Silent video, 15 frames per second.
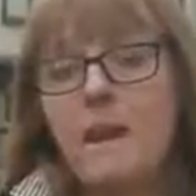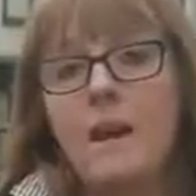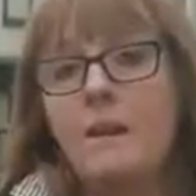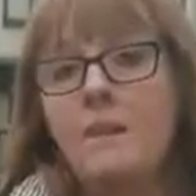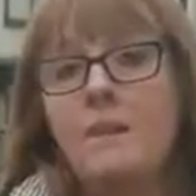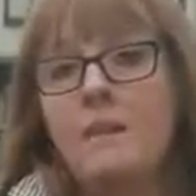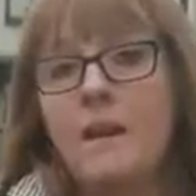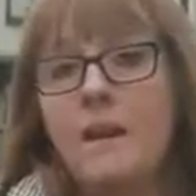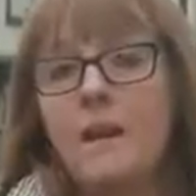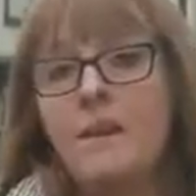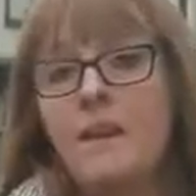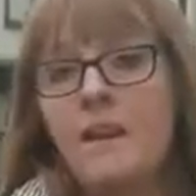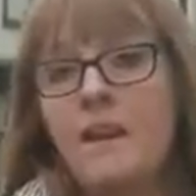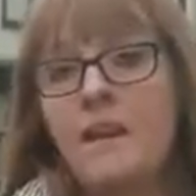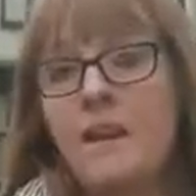No, I
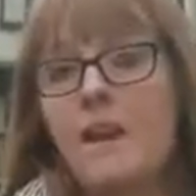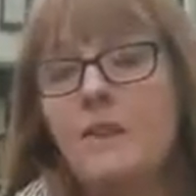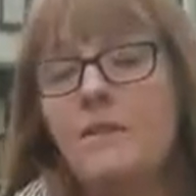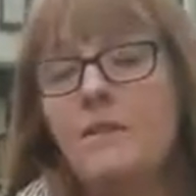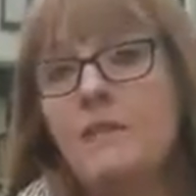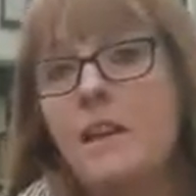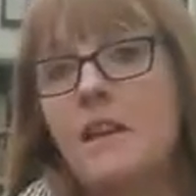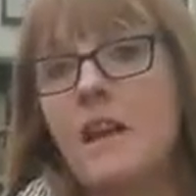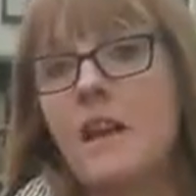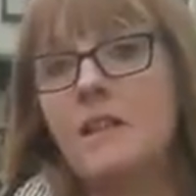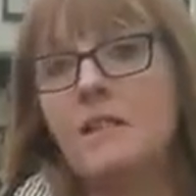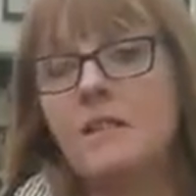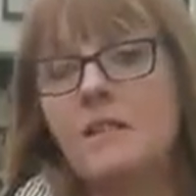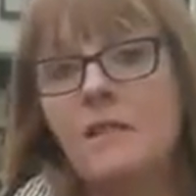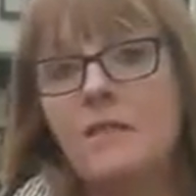think it goes against